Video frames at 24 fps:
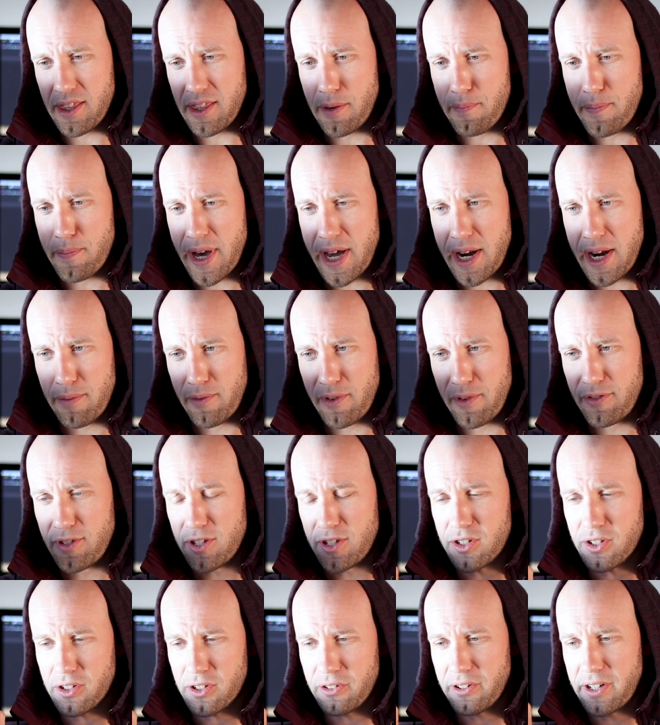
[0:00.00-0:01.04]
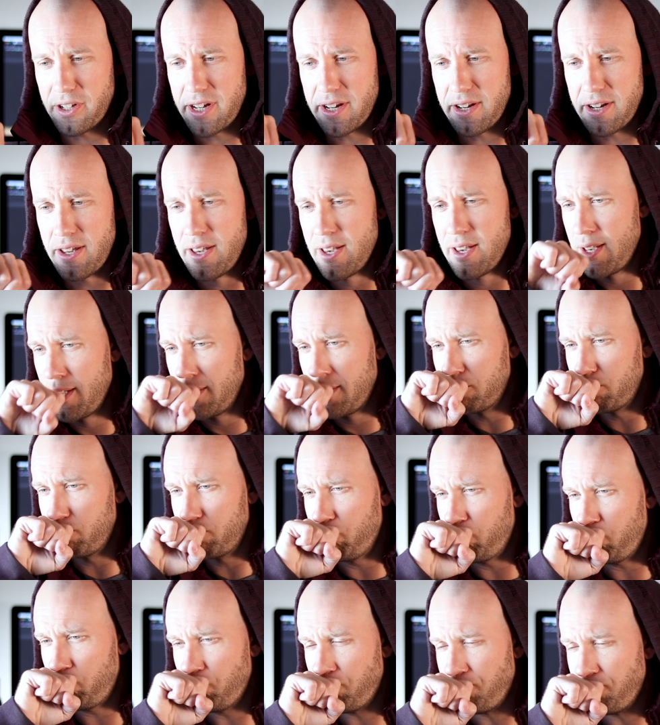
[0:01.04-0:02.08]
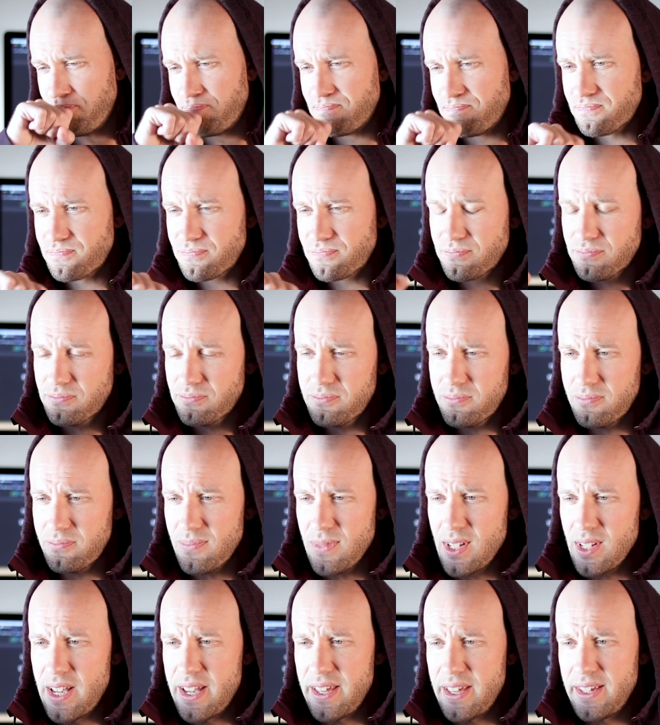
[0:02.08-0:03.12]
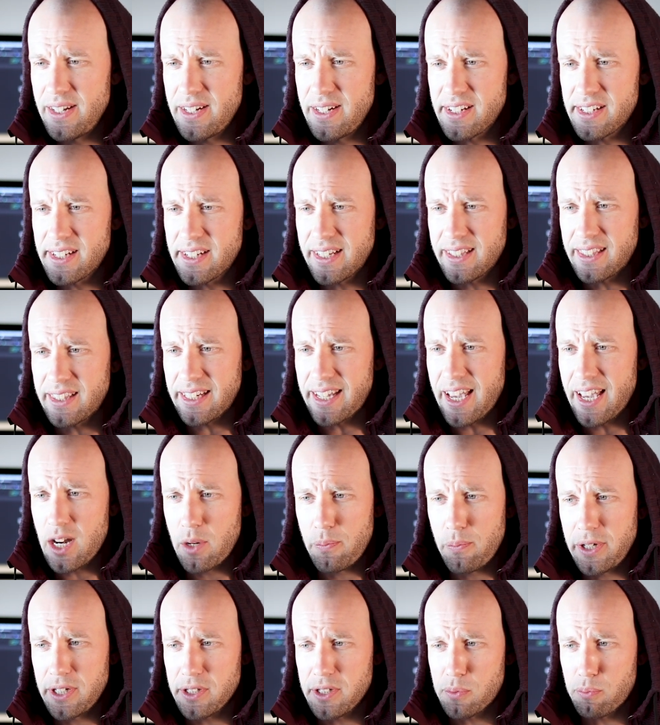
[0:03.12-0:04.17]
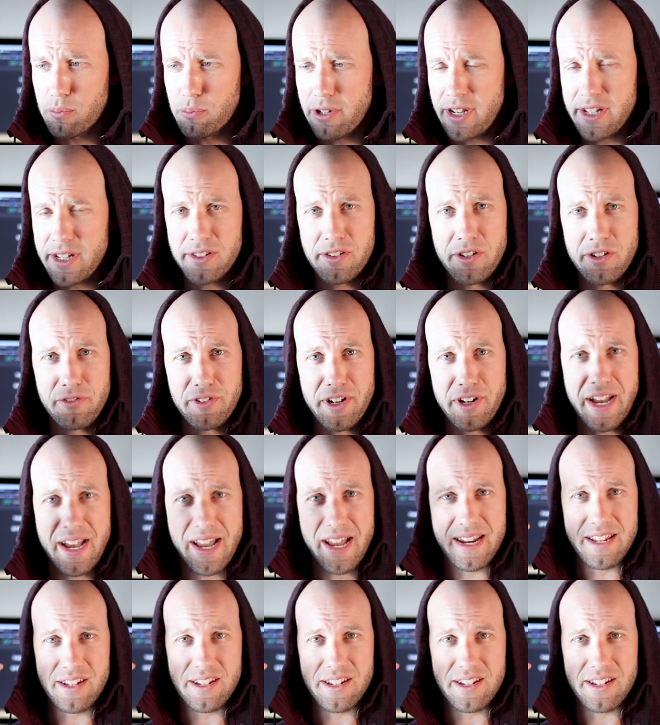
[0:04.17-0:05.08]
at the bottom of the screen. And then he's got the kettlebells pressed overhead.